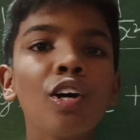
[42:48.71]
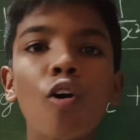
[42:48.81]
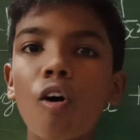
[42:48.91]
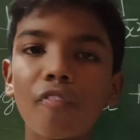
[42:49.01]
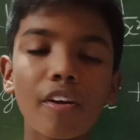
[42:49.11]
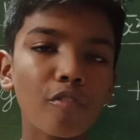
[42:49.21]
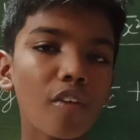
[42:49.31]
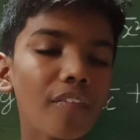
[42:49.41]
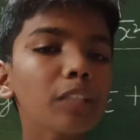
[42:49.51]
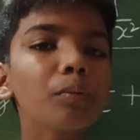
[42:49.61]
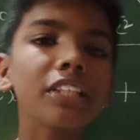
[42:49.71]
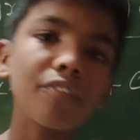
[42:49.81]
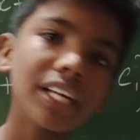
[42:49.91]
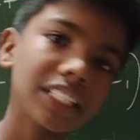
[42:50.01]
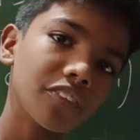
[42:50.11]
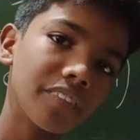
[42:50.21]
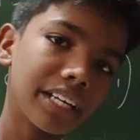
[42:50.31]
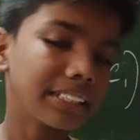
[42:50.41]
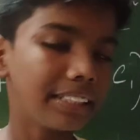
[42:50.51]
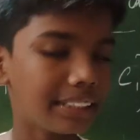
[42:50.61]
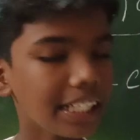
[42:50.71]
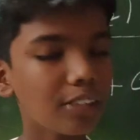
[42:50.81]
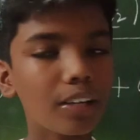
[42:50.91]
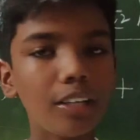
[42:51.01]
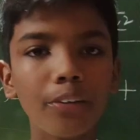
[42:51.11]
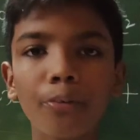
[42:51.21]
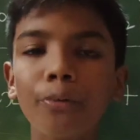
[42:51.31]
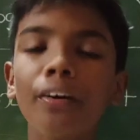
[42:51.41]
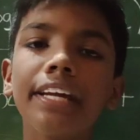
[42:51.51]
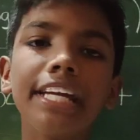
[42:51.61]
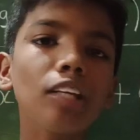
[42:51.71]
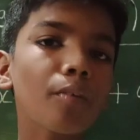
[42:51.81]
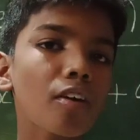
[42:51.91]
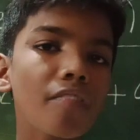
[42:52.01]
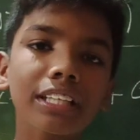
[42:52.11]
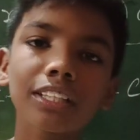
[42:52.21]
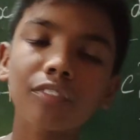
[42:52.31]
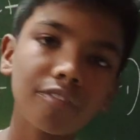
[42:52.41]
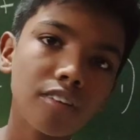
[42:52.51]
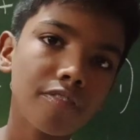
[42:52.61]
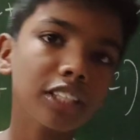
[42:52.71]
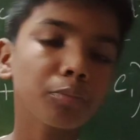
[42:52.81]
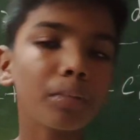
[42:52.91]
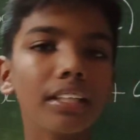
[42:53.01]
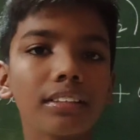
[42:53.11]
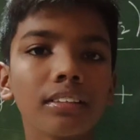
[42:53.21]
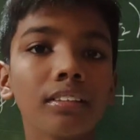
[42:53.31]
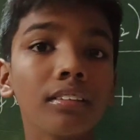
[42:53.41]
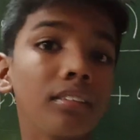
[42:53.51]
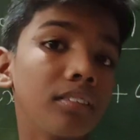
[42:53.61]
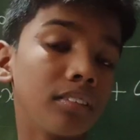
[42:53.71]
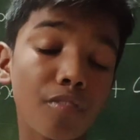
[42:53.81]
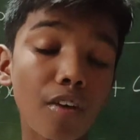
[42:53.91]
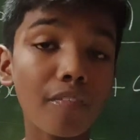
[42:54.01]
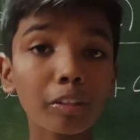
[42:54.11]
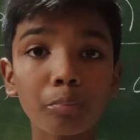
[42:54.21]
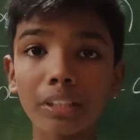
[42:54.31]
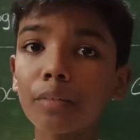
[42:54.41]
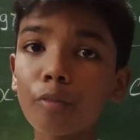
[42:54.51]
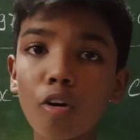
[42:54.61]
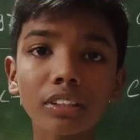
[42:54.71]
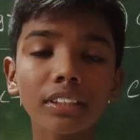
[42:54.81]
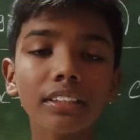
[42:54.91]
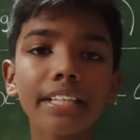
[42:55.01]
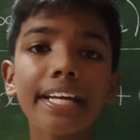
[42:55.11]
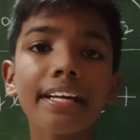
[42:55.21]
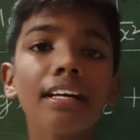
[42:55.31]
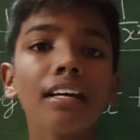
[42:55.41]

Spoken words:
of f of x plus f dash of x is equal to e to the power of x of f of x plus some constant c.